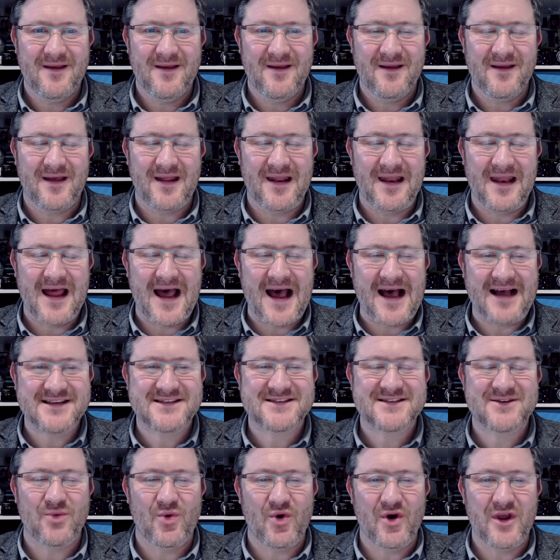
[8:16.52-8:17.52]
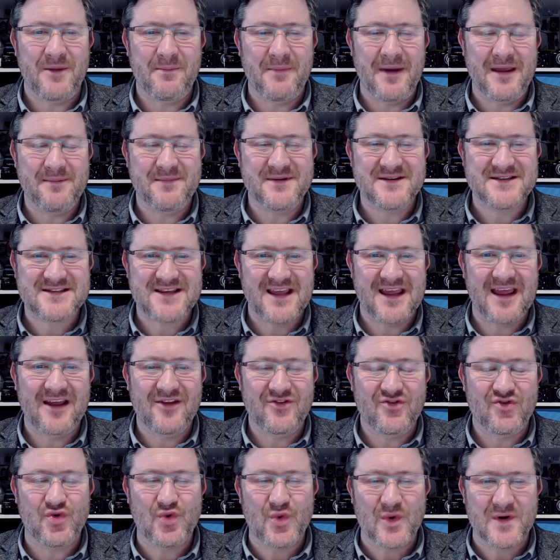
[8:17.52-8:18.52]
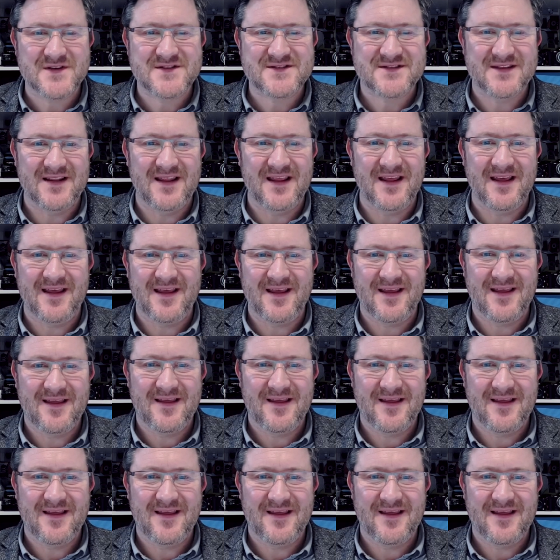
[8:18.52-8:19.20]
and ask what he might be saying to us today?